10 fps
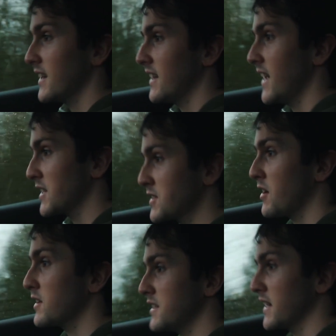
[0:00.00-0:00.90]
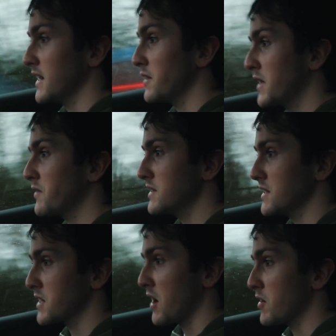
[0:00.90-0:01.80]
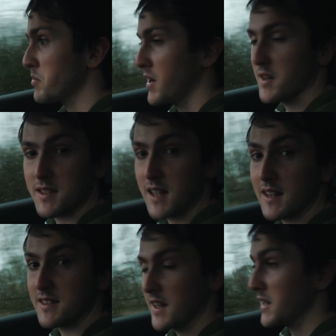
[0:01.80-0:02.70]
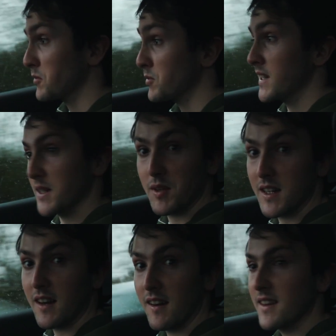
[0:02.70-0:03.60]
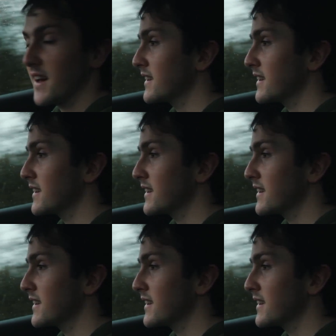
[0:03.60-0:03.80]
exciting and they've given this car a personality, and I really, really like that.